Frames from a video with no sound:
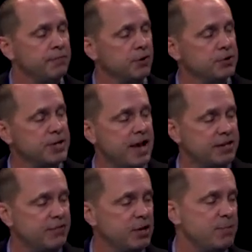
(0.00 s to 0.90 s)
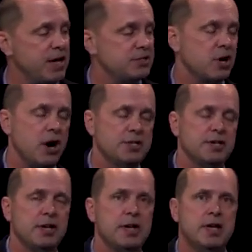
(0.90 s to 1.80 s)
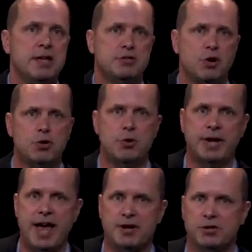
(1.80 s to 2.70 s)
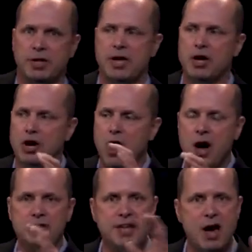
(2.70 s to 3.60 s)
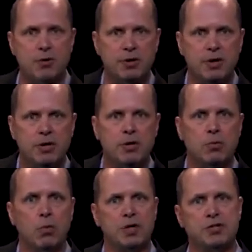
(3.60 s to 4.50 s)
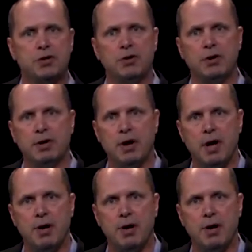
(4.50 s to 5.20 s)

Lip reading: First, activity-based costing, so you can actually cost out what your